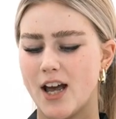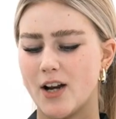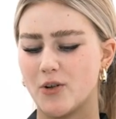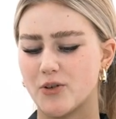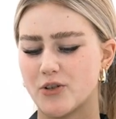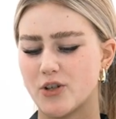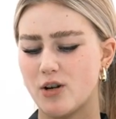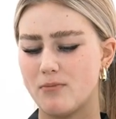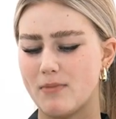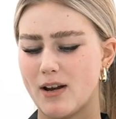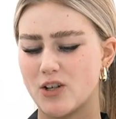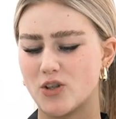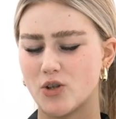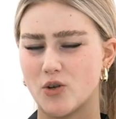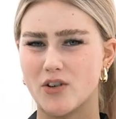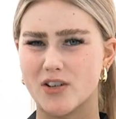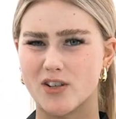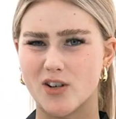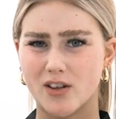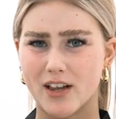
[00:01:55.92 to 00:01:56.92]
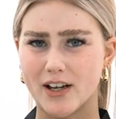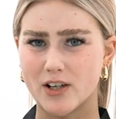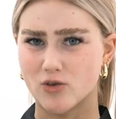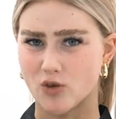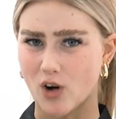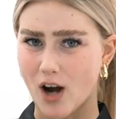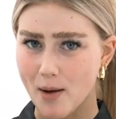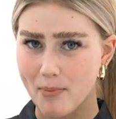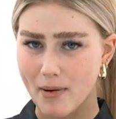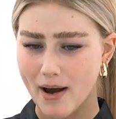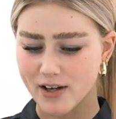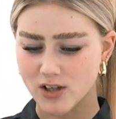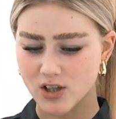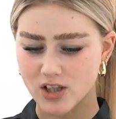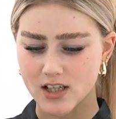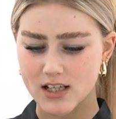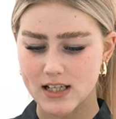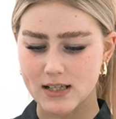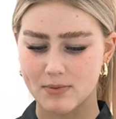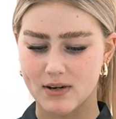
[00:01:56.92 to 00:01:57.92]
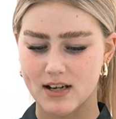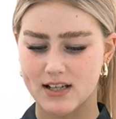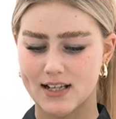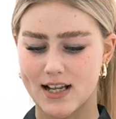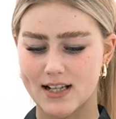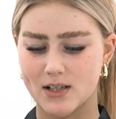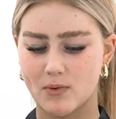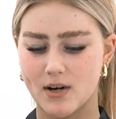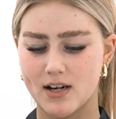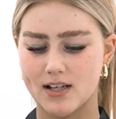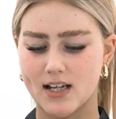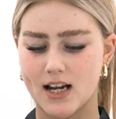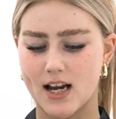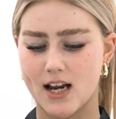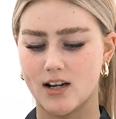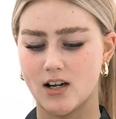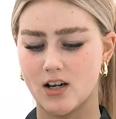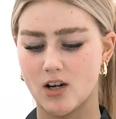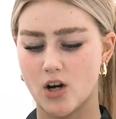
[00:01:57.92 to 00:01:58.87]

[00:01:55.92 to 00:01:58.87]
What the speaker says: And also make sure there's no like dry patches, because that's where tan